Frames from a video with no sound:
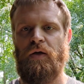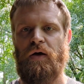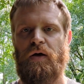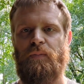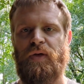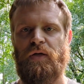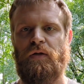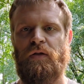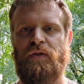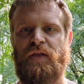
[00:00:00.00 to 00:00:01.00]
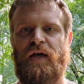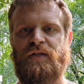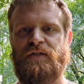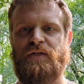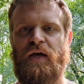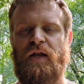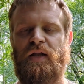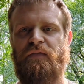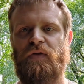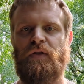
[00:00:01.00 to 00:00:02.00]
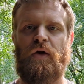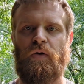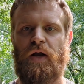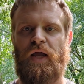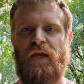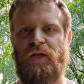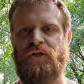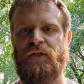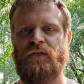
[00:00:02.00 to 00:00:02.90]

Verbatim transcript: uh, bill that's at an even lower age